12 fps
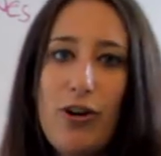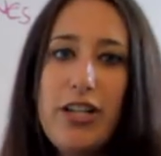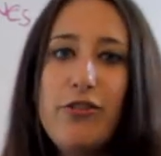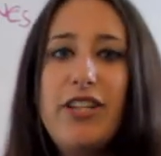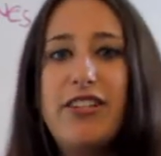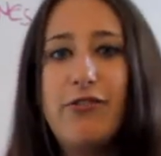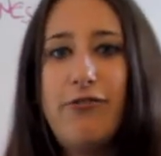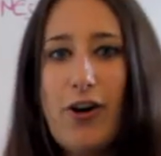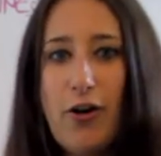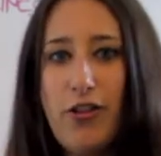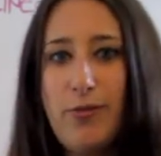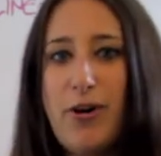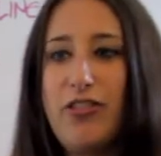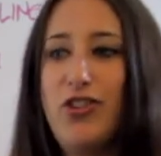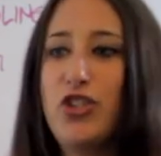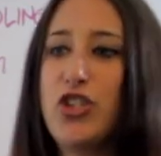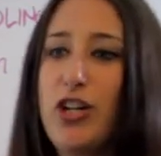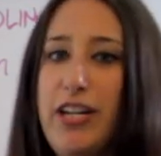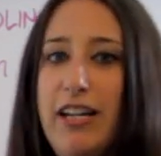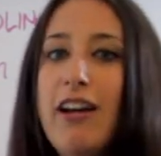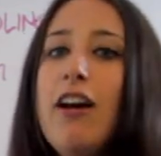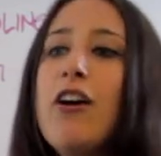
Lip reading: you need to follow them on their journey.